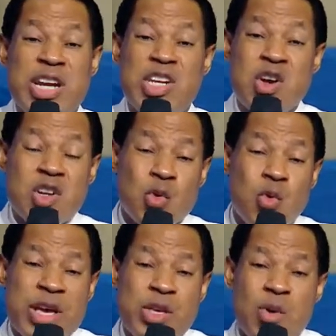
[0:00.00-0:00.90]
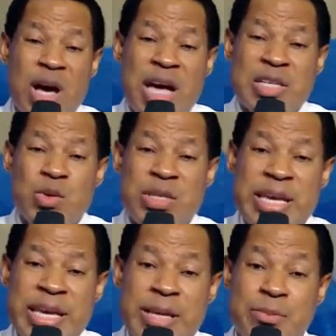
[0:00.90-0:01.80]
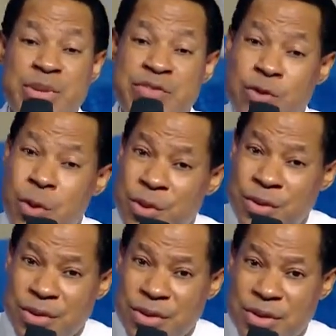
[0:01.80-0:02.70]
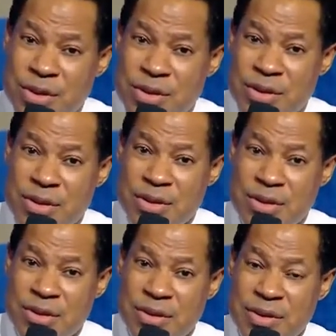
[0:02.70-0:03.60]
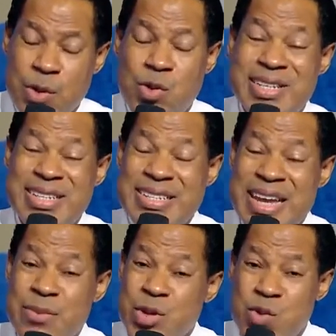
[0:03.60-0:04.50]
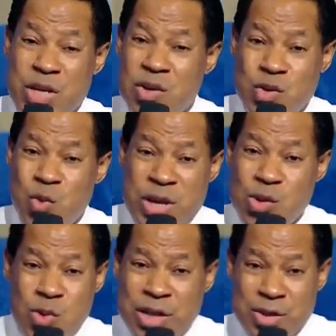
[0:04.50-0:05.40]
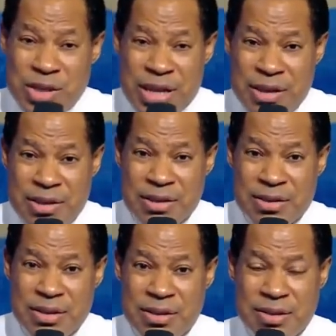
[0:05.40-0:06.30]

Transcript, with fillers: You were not where you are today before. There was a time you were not where you are today.